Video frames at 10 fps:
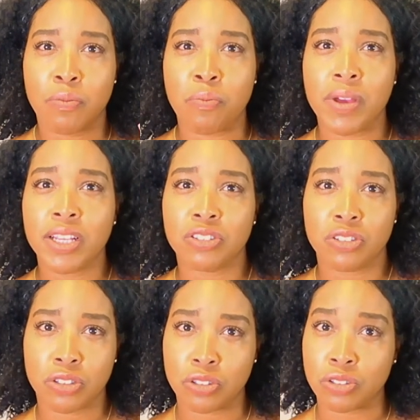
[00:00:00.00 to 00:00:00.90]
make
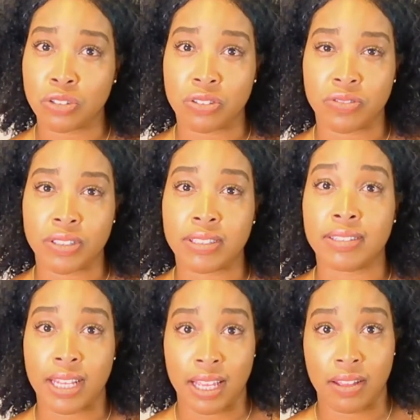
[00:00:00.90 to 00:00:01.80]
sure your children feel
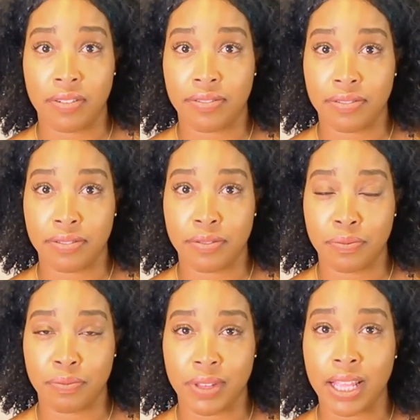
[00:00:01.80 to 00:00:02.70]
safe
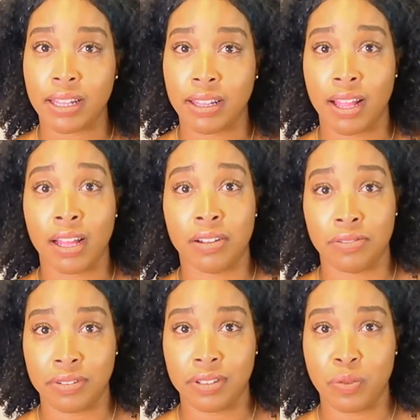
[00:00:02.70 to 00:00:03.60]
and
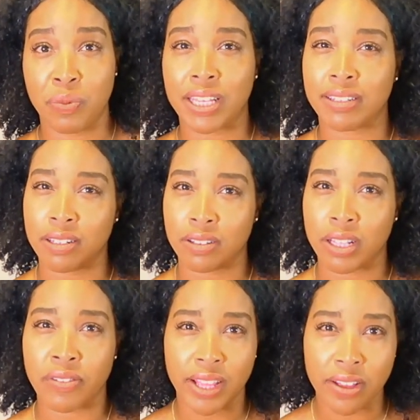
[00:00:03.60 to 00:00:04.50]
loved because
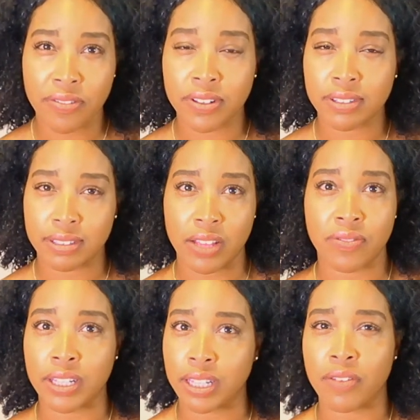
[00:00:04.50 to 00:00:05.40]
if, they feel
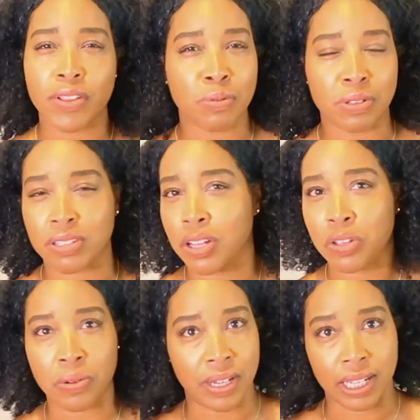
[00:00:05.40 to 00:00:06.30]
safe and loved, they will tell
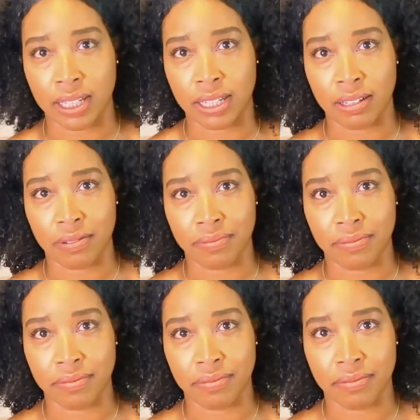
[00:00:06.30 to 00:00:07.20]
you anything,
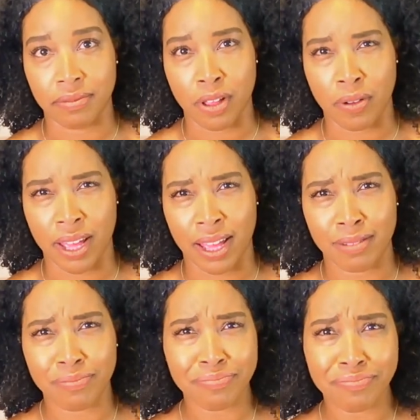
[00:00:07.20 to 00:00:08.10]

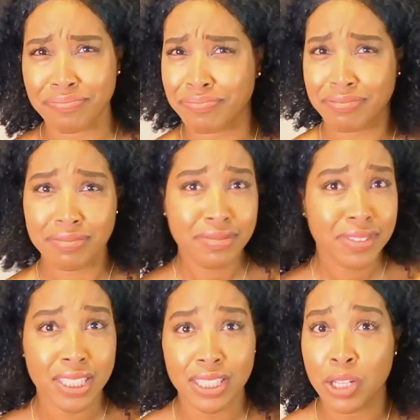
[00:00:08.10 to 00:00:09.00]
okay?
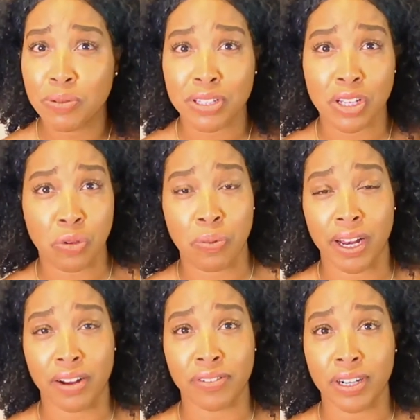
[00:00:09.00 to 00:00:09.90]
They will tell you
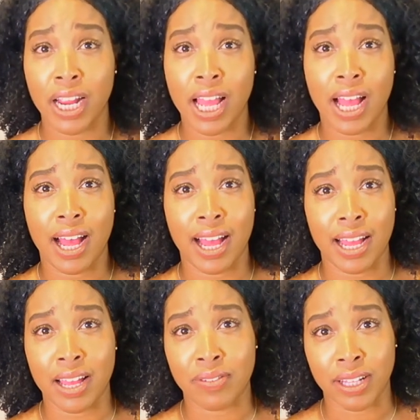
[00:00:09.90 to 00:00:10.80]
whatever.
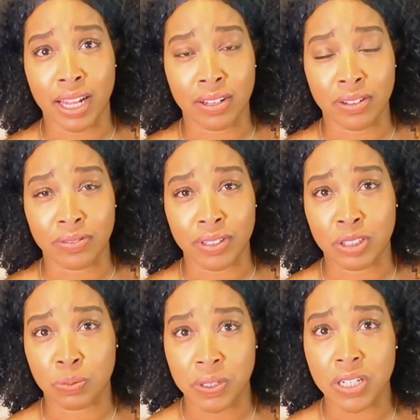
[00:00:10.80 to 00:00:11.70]
I have a lot of
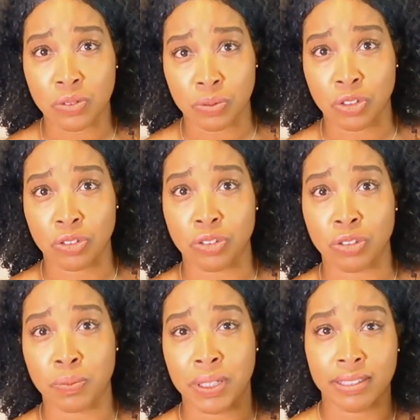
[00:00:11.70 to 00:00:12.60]
experience with
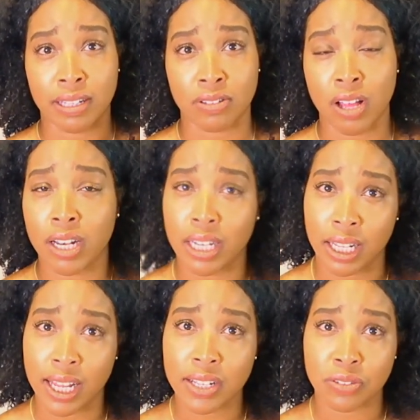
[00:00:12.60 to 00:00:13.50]
children because I taught in the
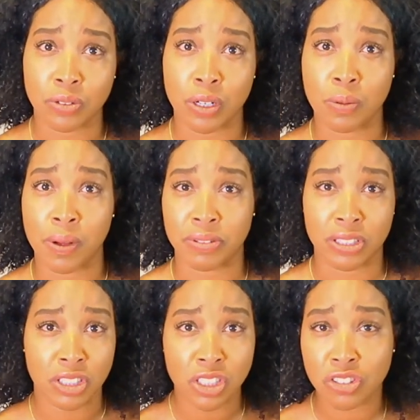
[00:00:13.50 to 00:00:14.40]
classroom, I was
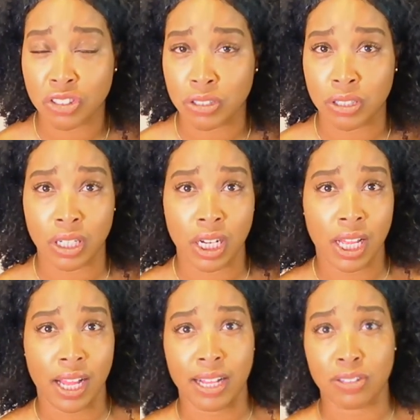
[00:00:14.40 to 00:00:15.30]
a teacher
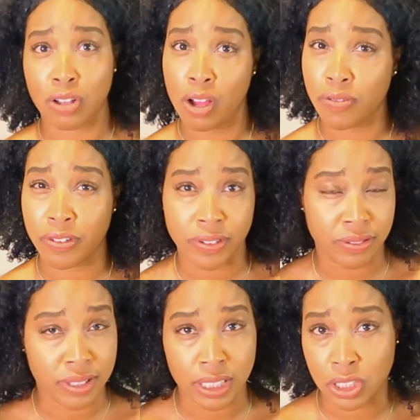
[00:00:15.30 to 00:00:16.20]
I taught for
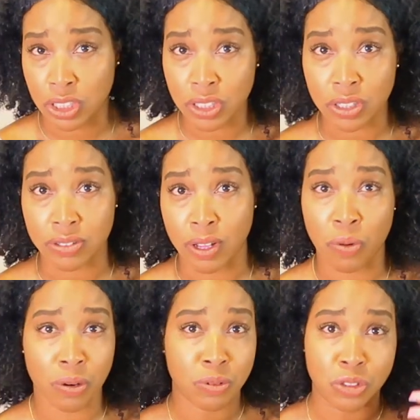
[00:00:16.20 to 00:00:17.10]
15 years. I
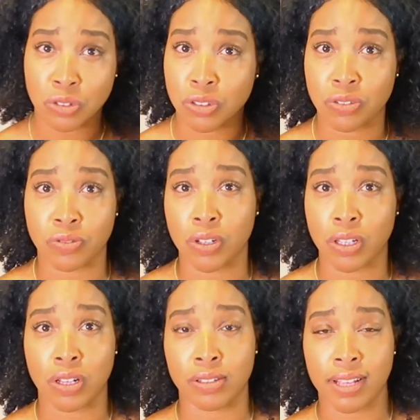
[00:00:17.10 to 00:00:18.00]
worked with children for a
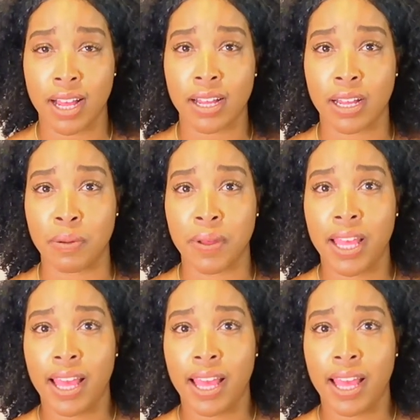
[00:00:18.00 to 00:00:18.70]
long time.